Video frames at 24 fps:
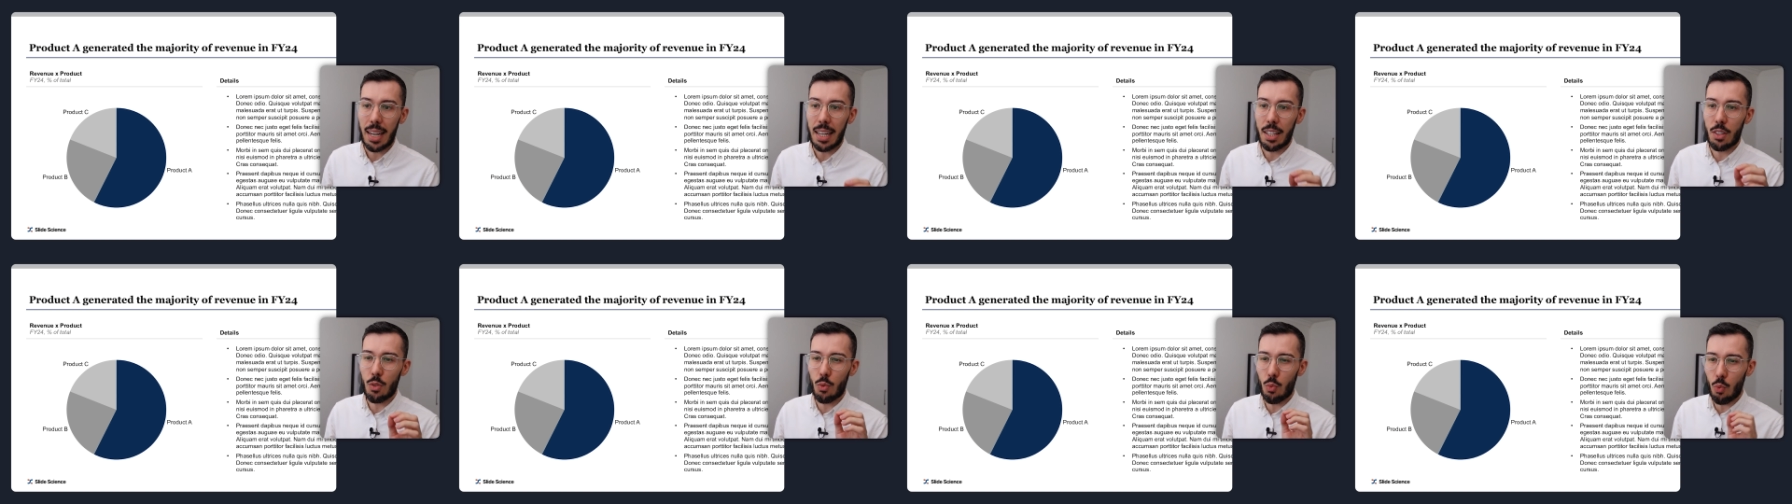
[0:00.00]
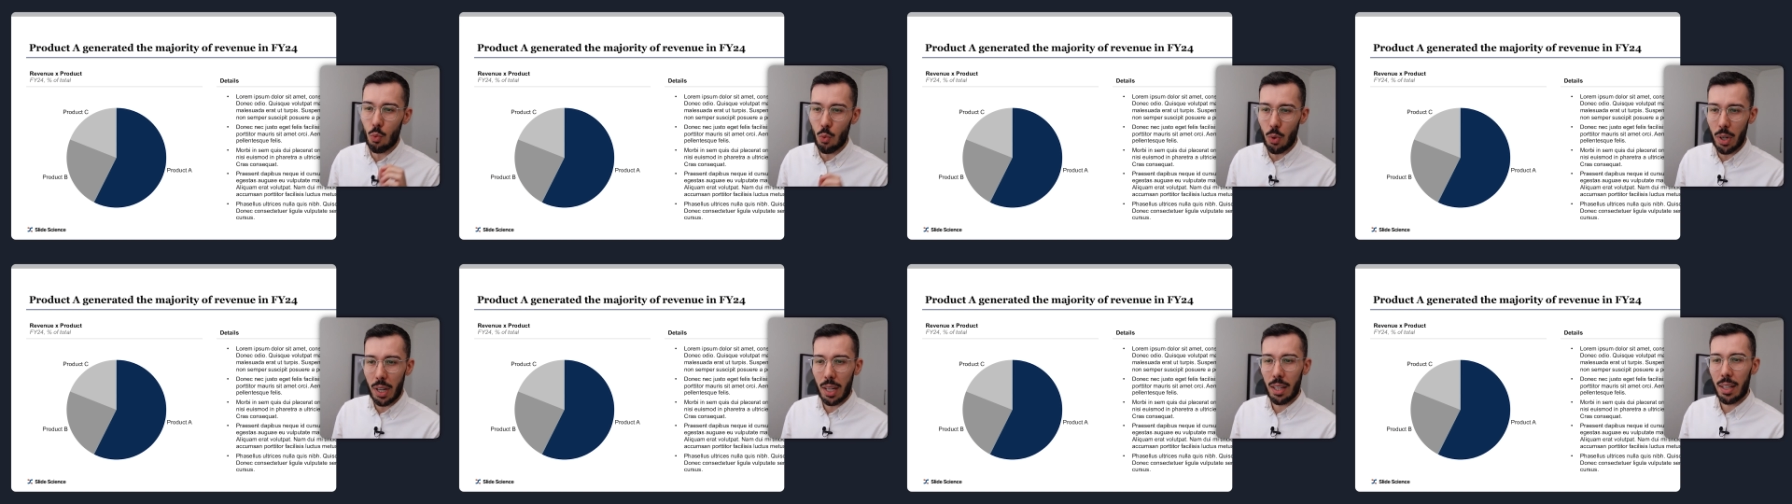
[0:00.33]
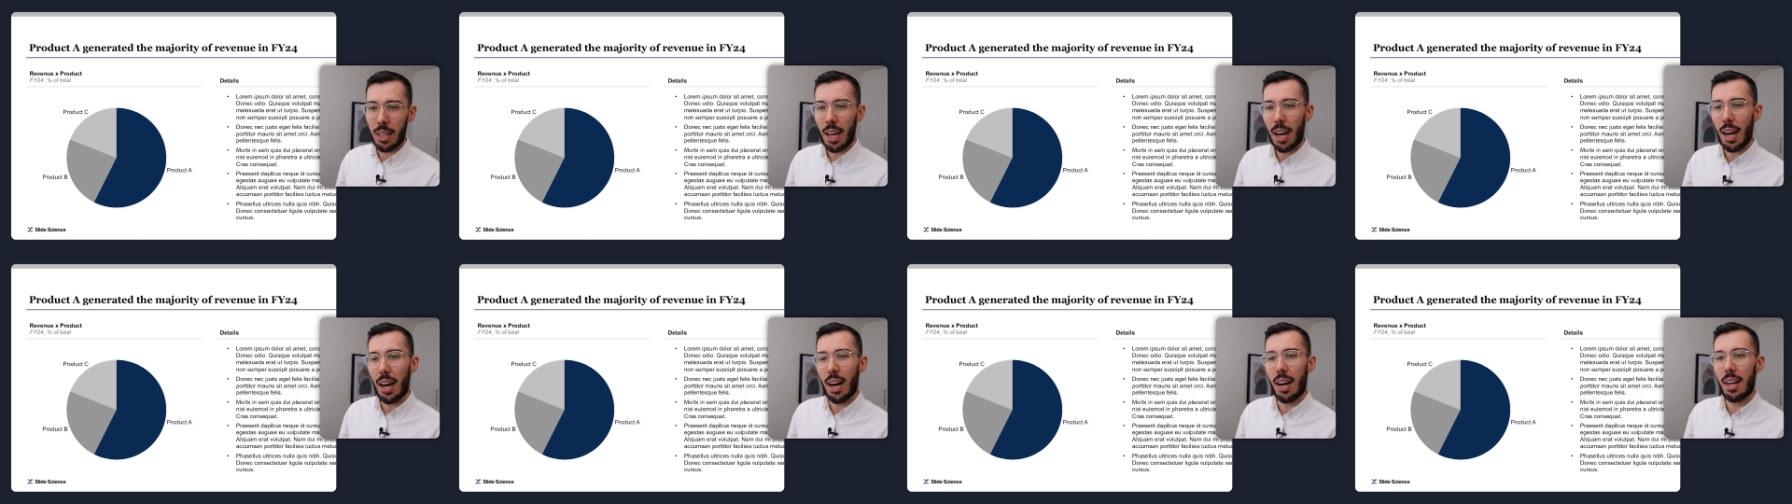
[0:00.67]
It's
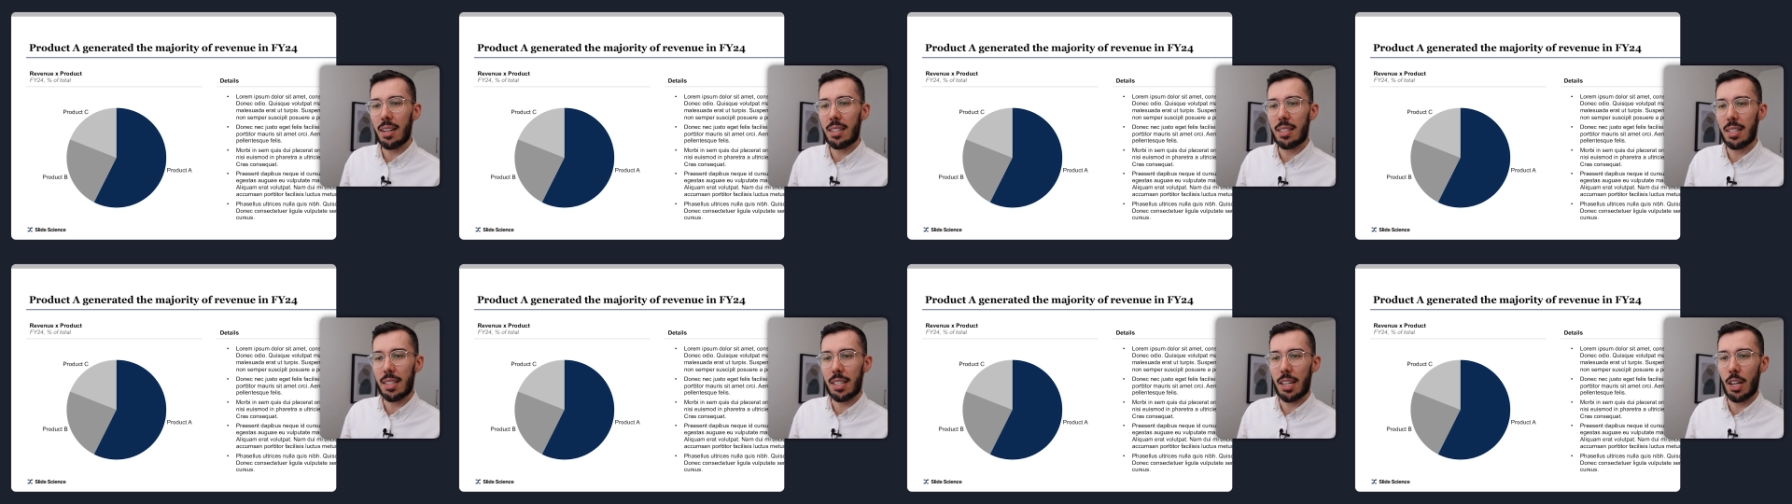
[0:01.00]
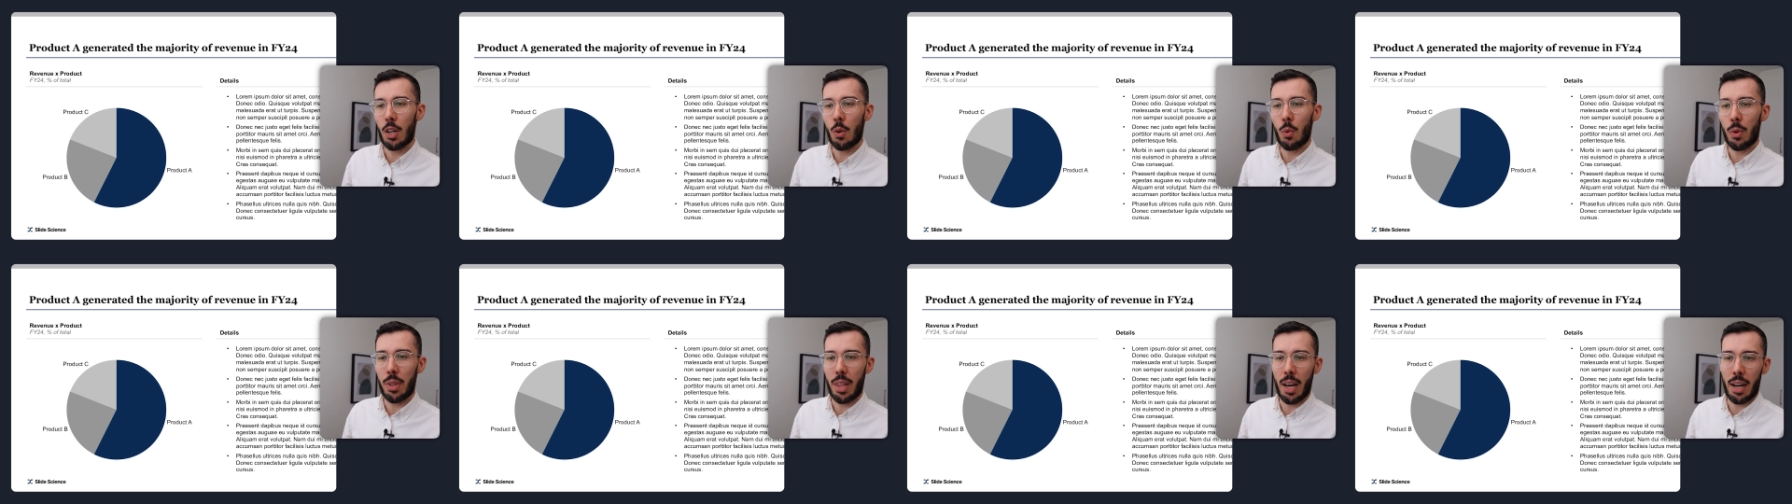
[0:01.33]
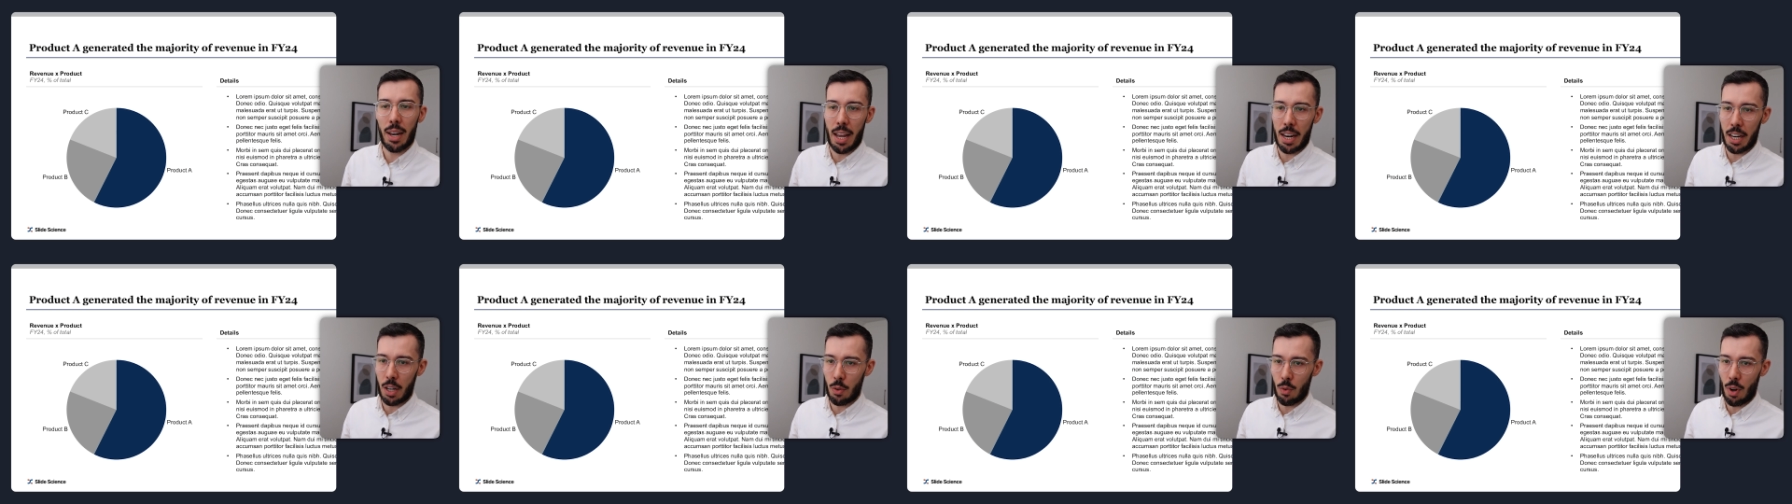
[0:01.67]
really hard to tell
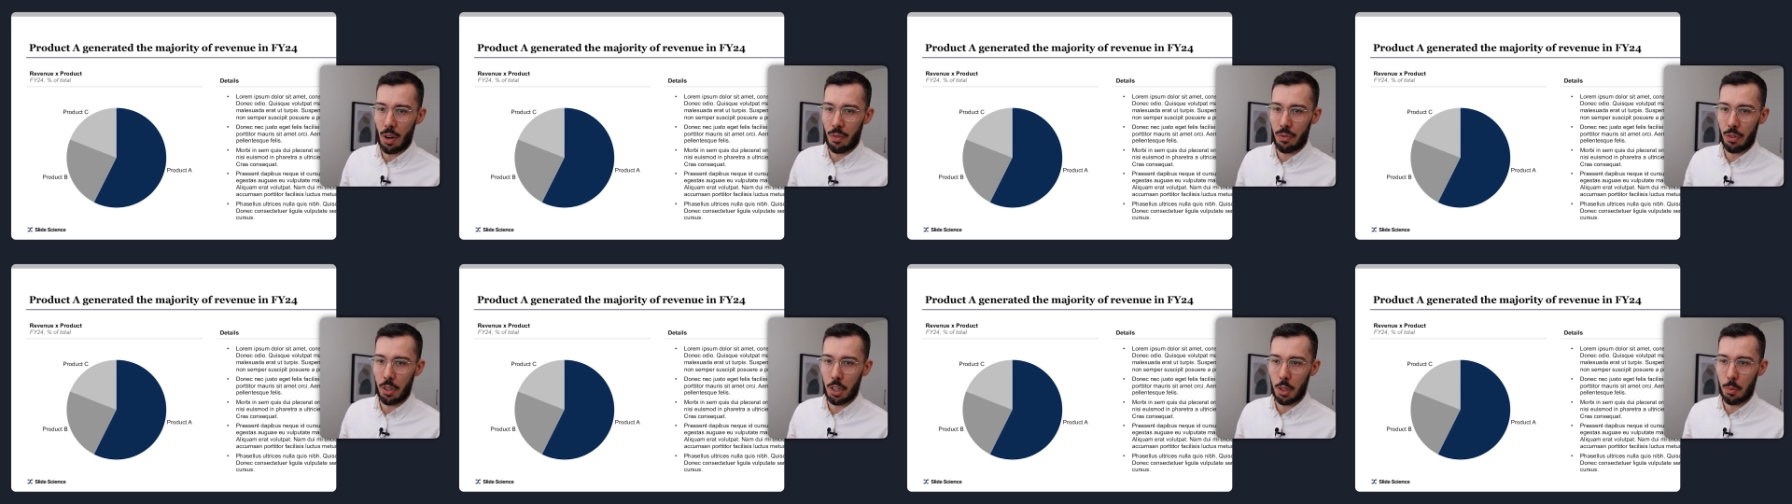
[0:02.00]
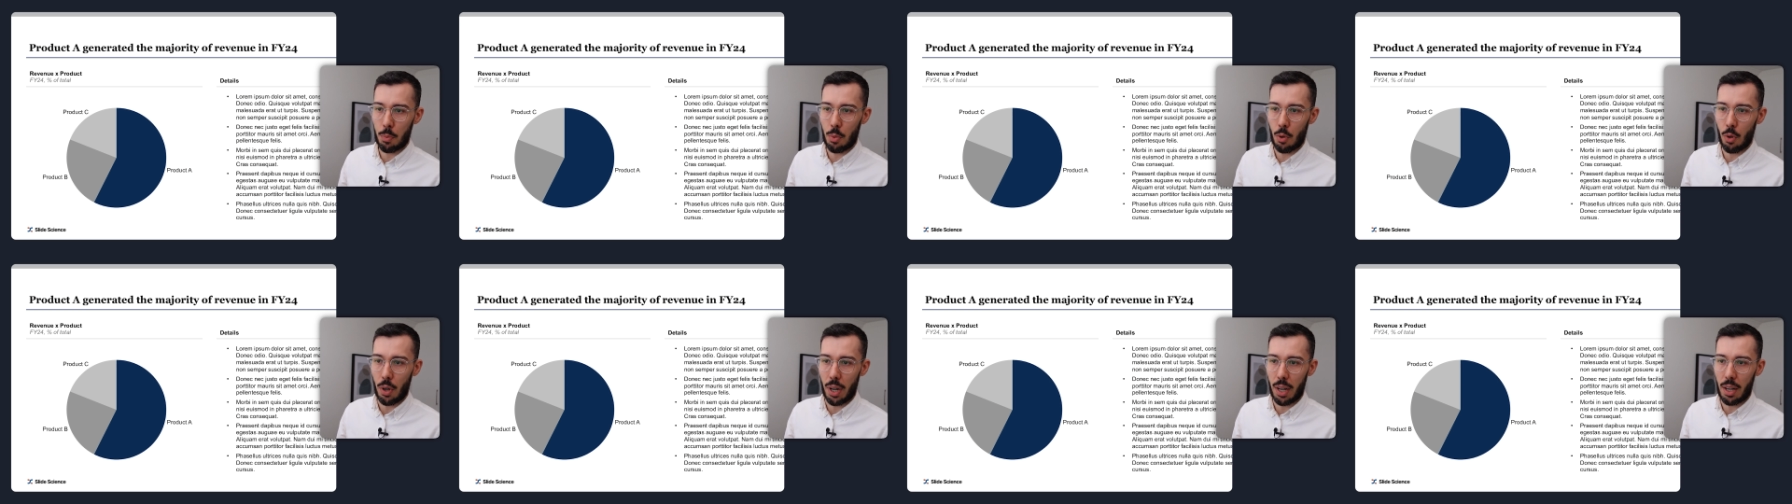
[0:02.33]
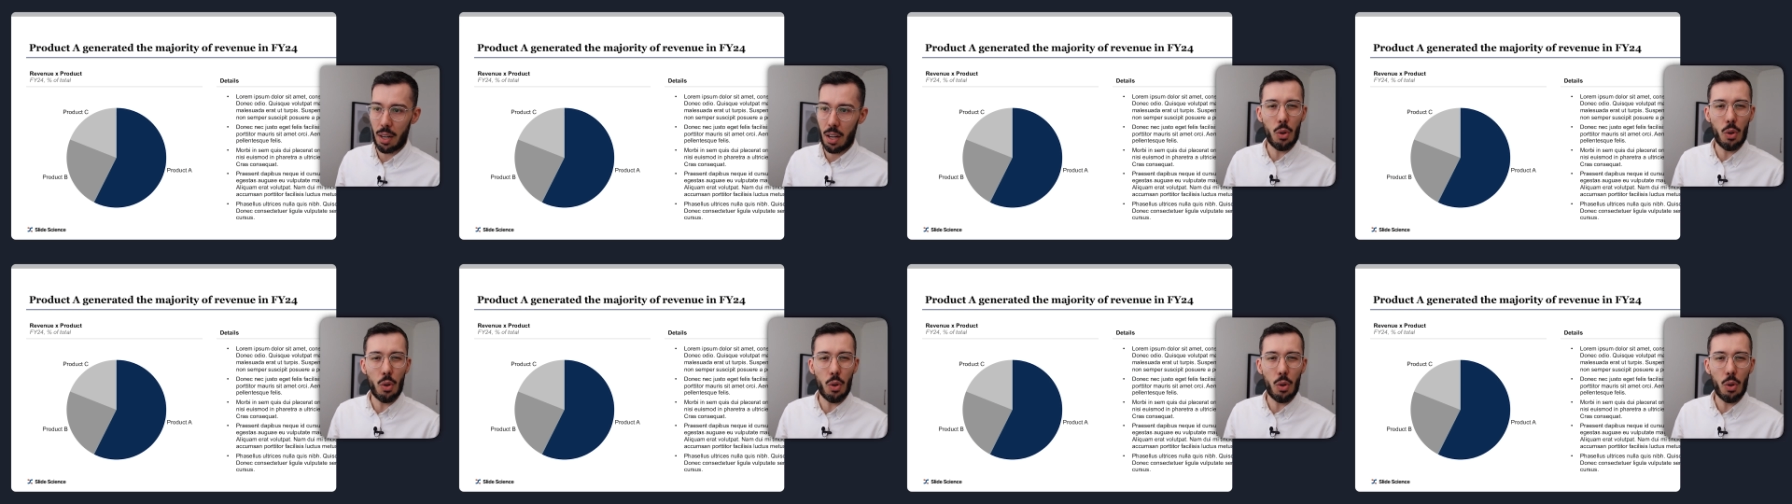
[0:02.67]
without any reference point.